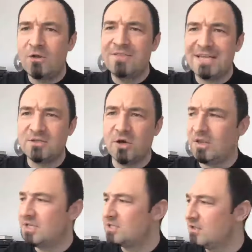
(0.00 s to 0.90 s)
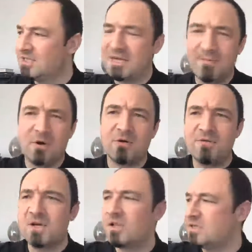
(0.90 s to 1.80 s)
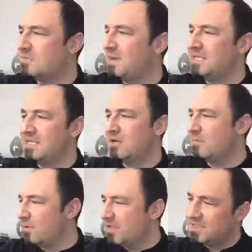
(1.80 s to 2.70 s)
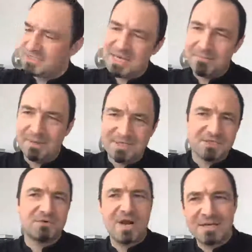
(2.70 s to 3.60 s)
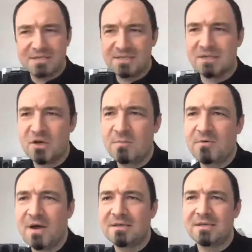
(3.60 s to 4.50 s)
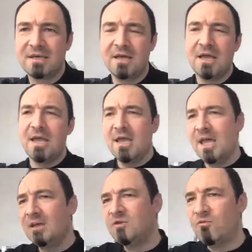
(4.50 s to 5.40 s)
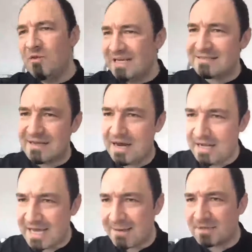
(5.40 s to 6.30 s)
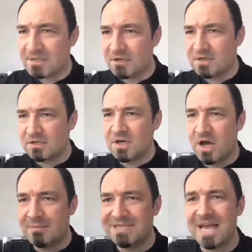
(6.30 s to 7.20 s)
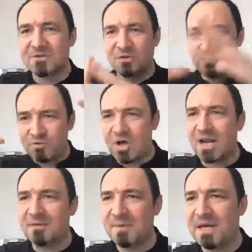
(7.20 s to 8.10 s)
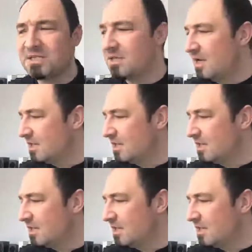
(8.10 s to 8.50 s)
of that knowledge, so the typography, color, spacing, components, templates, interactions, and copywriting, into redesigning Amazon.com's actual product page.